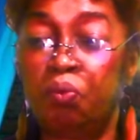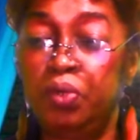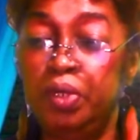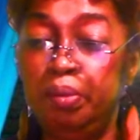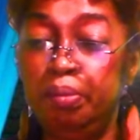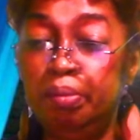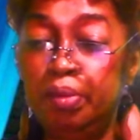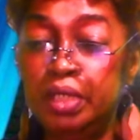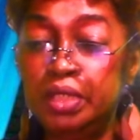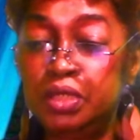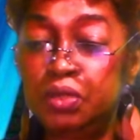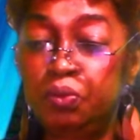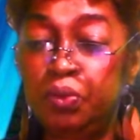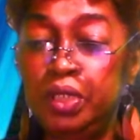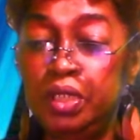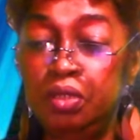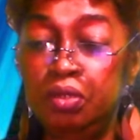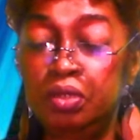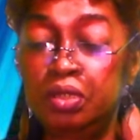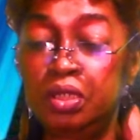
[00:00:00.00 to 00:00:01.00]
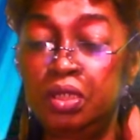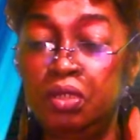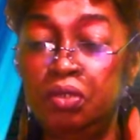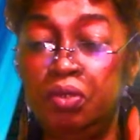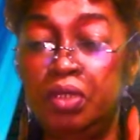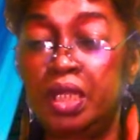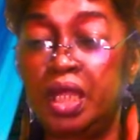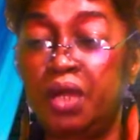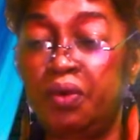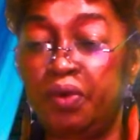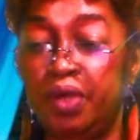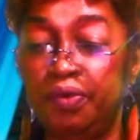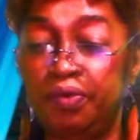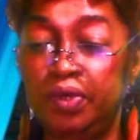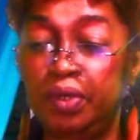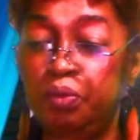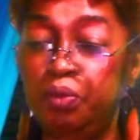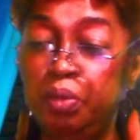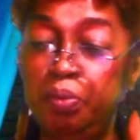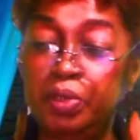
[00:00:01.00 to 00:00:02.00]
We must wait on the Lord, however,
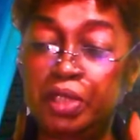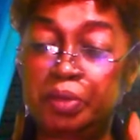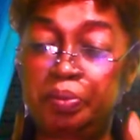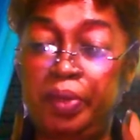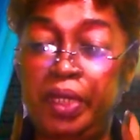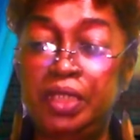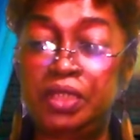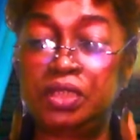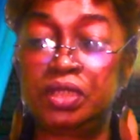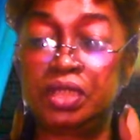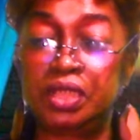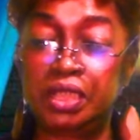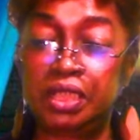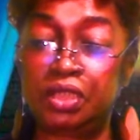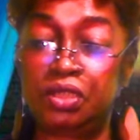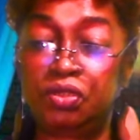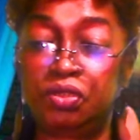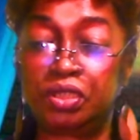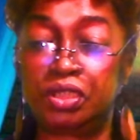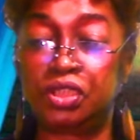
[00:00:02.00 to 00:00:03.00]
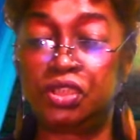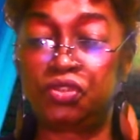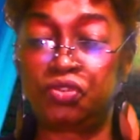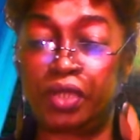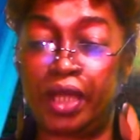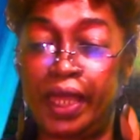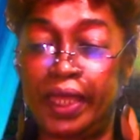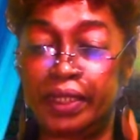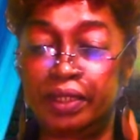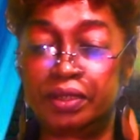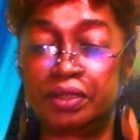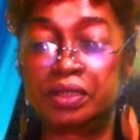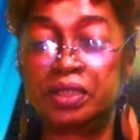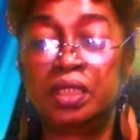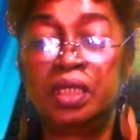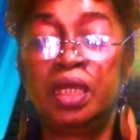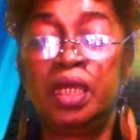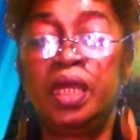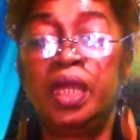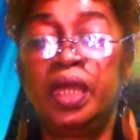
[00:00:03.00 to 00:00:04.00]
and we must patiently endure the trials
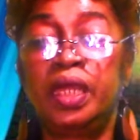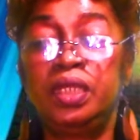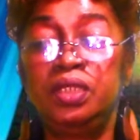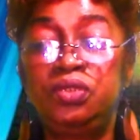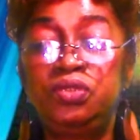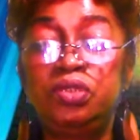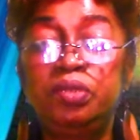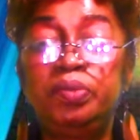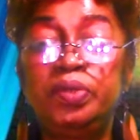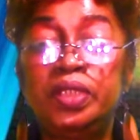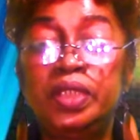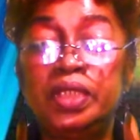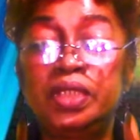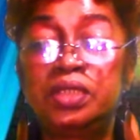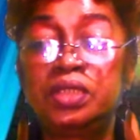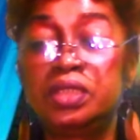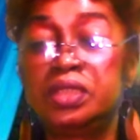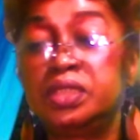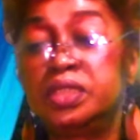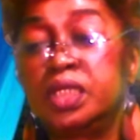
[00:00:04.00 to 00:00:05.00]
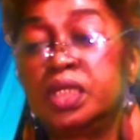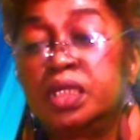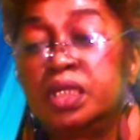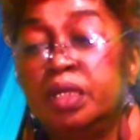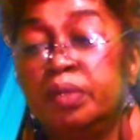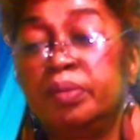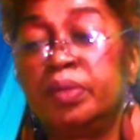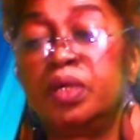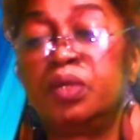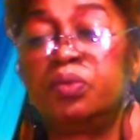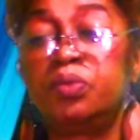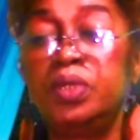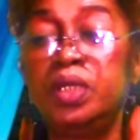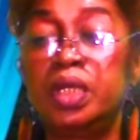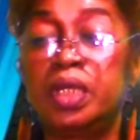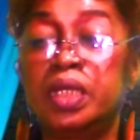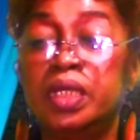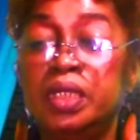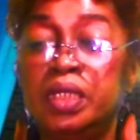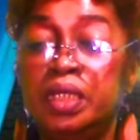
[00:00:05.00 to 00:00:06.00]
and tribulations that come our
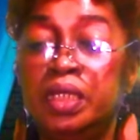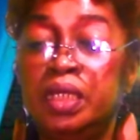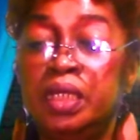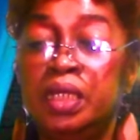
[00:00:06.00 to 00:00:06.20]
way.